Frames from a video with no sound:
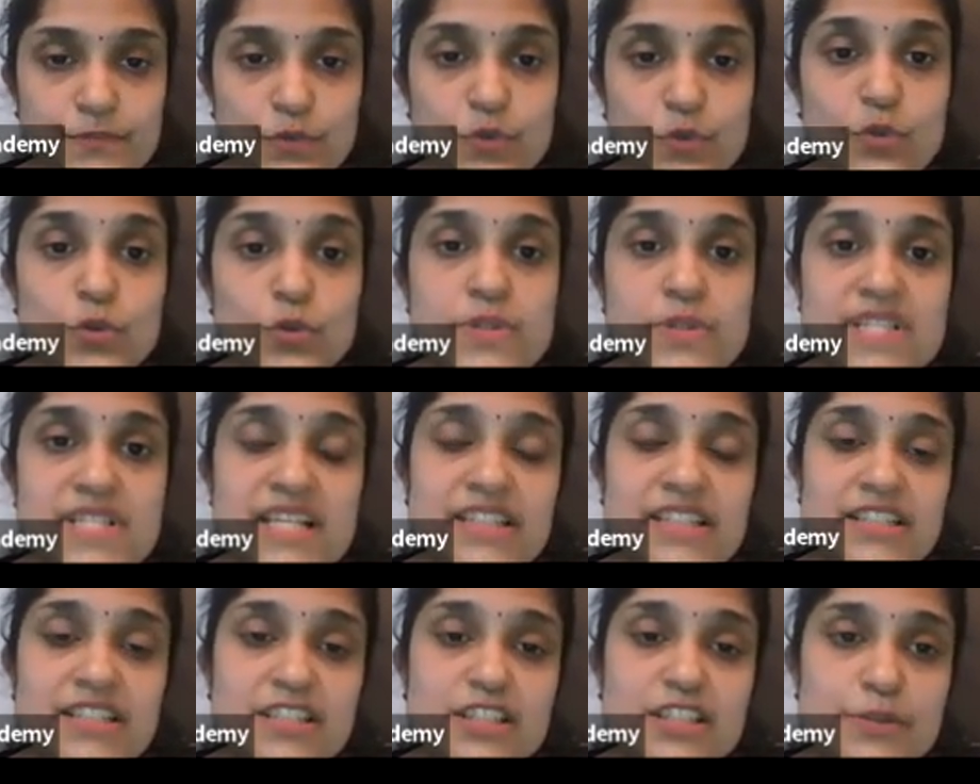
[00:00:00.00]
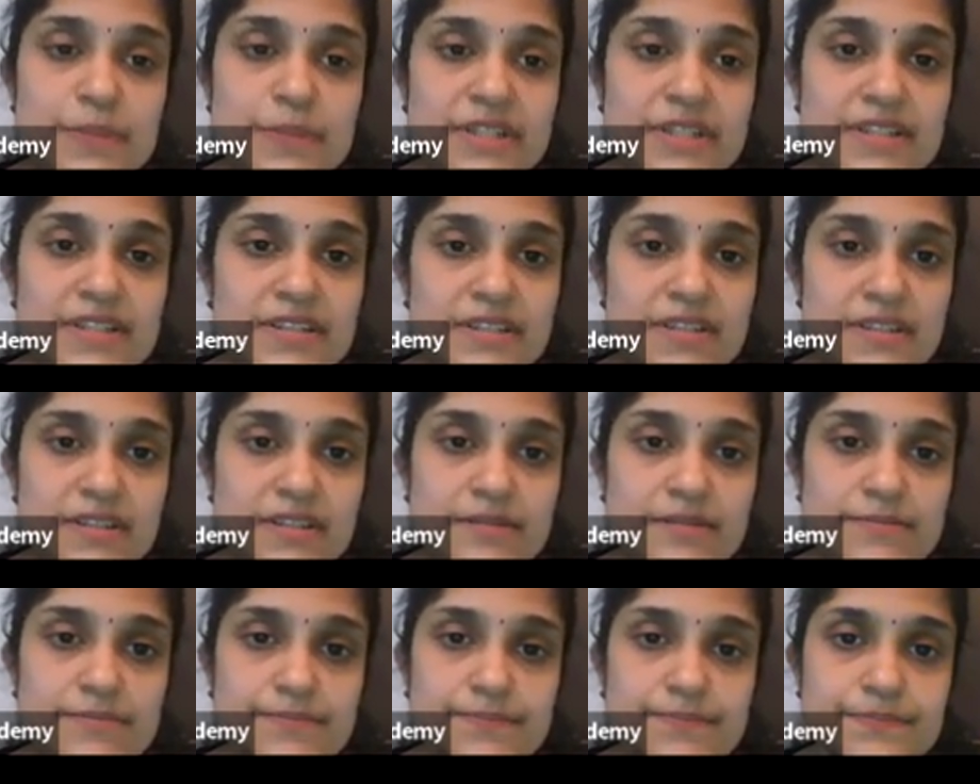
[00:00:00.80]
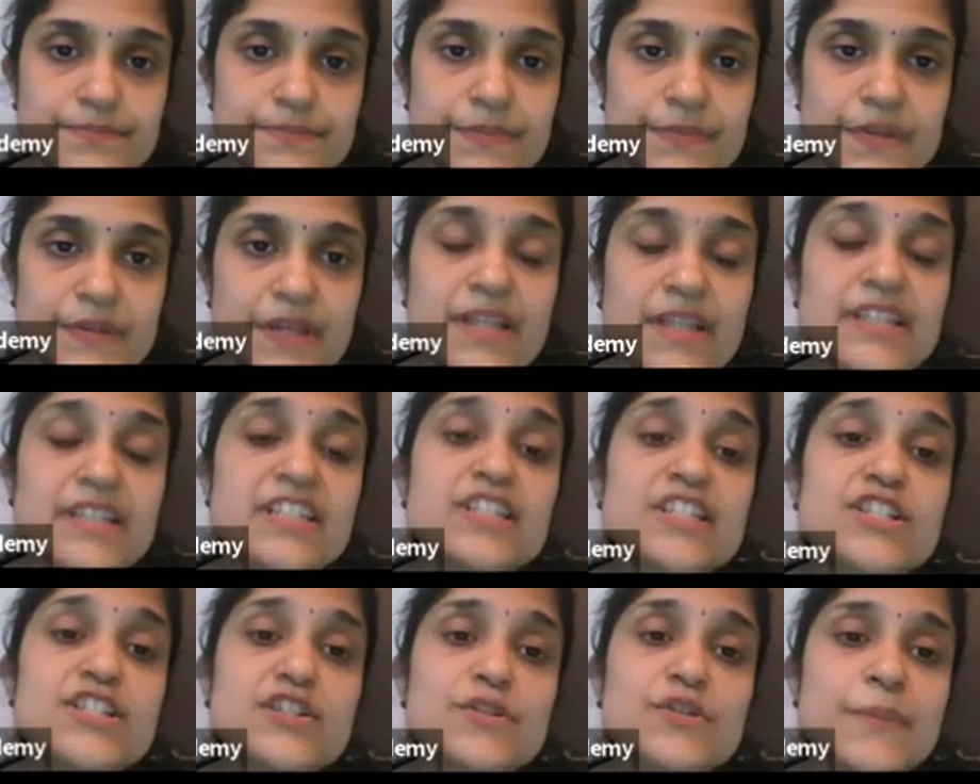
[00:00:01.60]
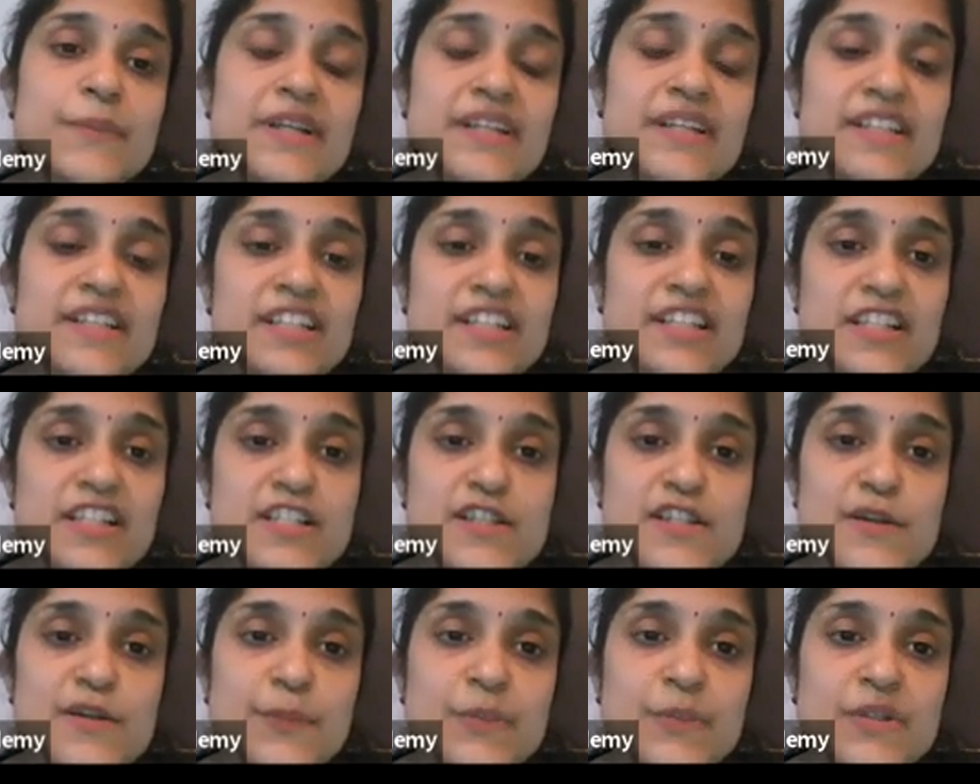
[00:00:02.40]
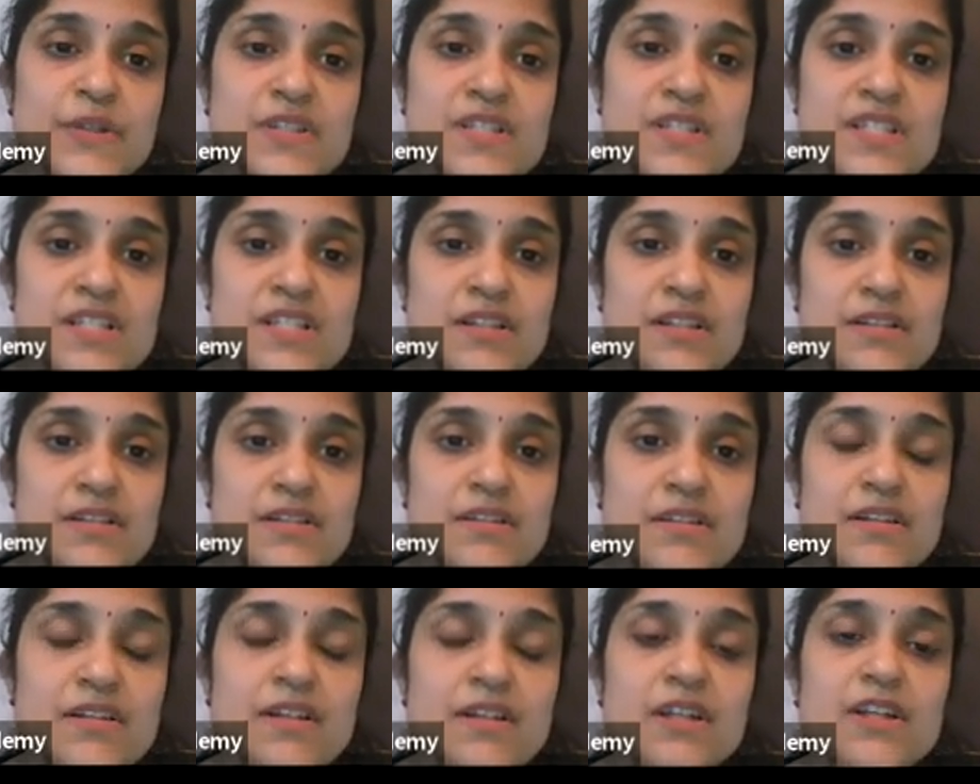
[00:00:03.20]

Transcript: Who is an intermediary? An intermediary is a person